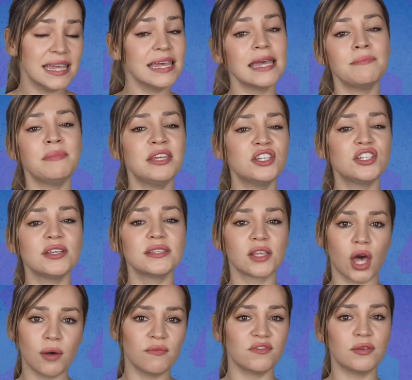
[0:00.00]
it means she's
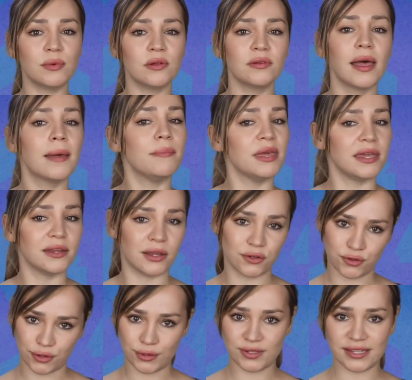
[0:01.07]
comfortable being her
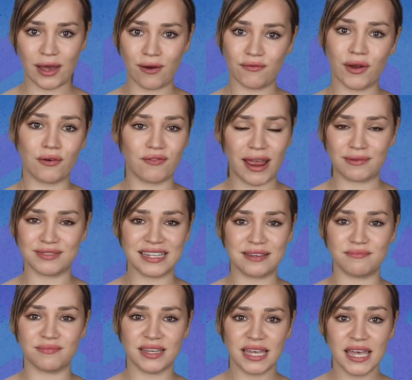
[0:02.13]
true self around
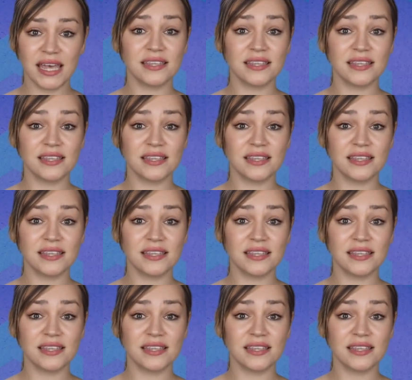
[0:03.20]
him.